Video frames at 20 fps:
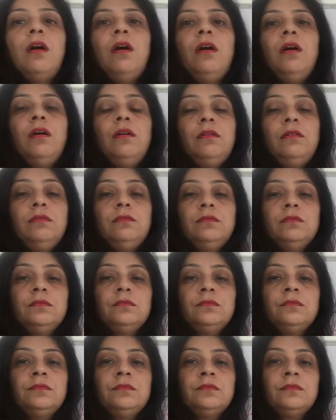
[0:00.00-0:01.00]
hard,
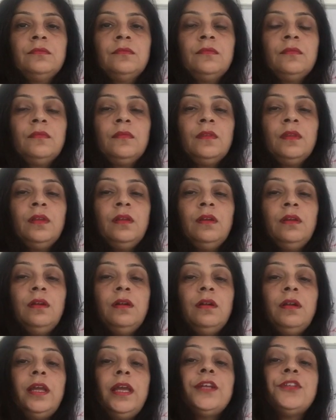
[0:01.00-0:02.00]

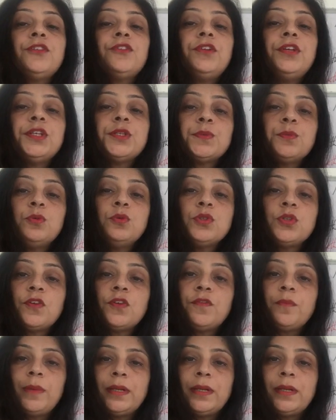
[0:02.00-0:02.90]
take 3 spoons of